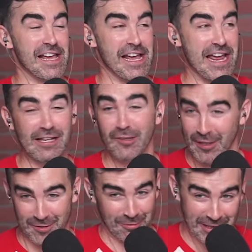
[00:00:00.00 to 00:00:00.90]
He
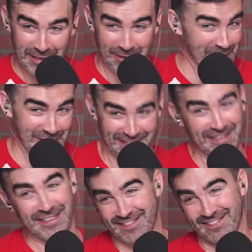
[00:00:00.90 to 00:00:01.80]
looks really, really
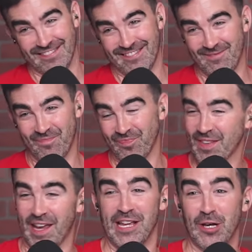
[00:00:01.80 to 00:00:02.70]
good.
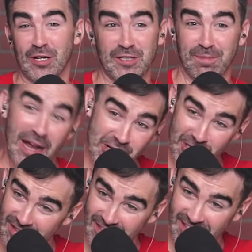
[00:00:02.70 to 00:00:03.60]
He looks
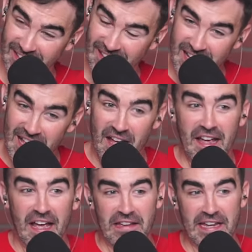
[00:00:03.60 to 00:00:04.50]
special.
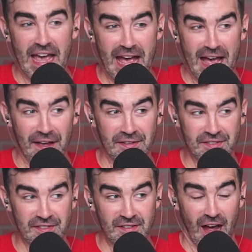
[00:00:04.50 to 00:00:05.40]
He
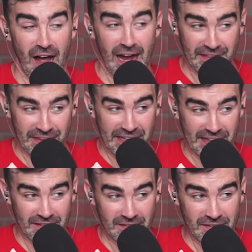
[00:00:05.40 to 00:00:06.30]
has, I
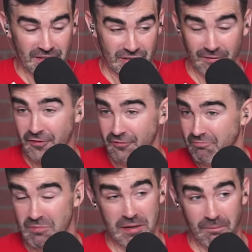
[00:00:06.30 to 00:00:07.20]
think, some
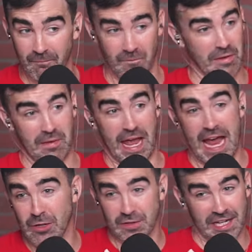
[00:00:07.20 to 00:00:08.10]

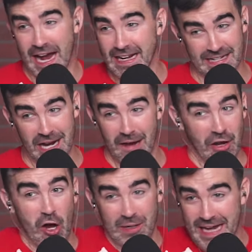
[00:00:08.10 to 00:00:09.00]
handles that I did not
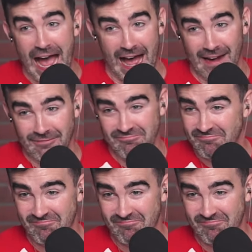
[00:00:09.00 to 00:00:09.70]
know he had.